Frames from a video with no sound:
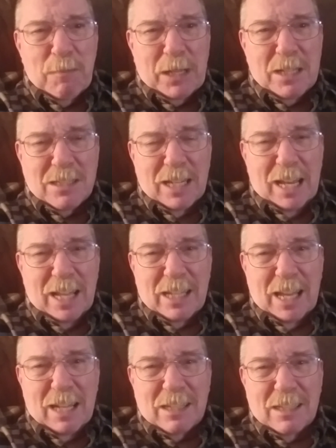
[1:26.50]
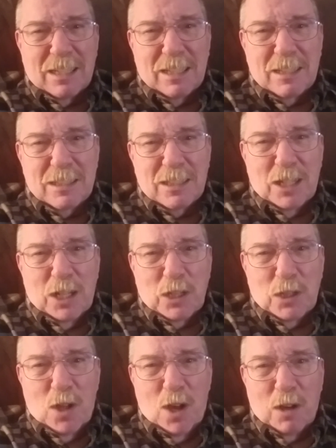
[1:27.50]
because it had that uh,
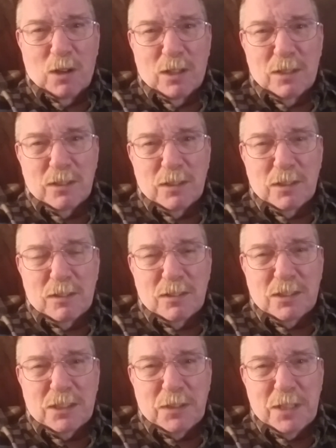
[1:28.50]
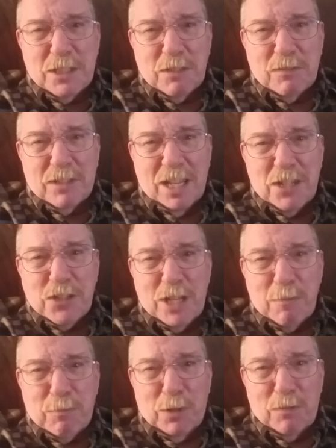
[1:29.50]
long series of tent
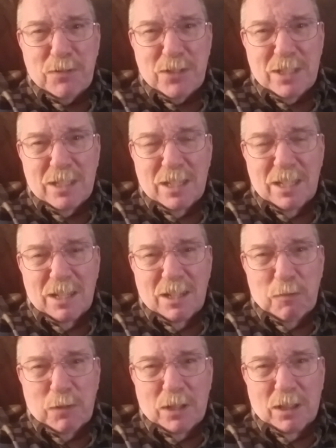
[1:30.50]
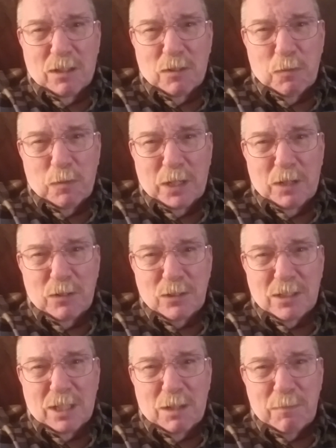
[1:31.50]
shaped roofs with
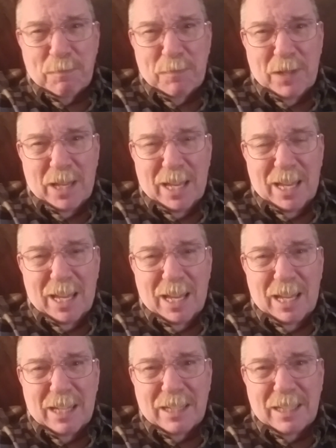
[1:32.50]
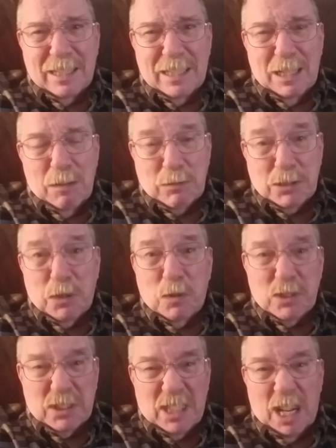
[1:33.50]
windows in them, and it was an
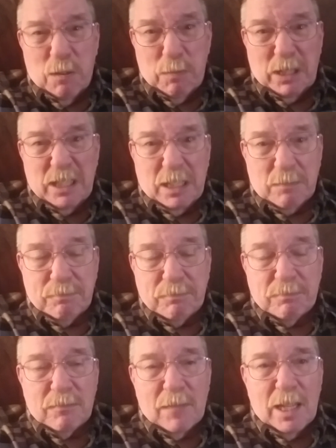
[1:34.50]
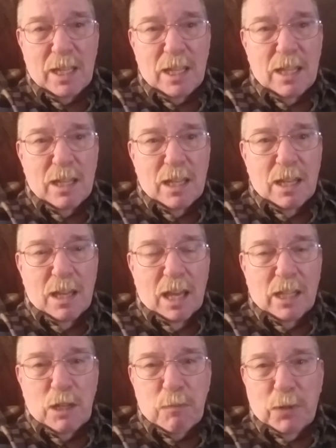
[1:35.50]
old style building.
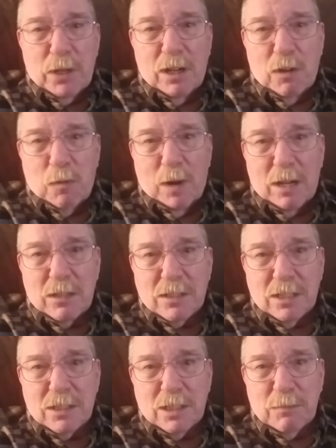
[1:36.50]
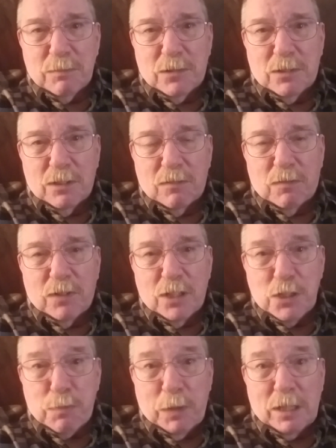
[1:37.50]
And they'd put in a water system to, for
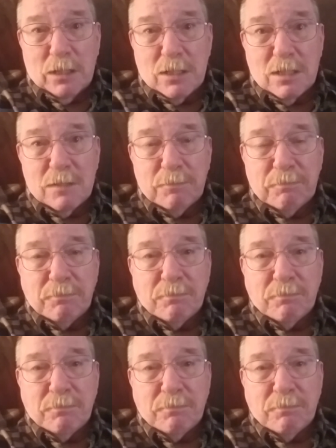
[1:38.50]
the sprinklers.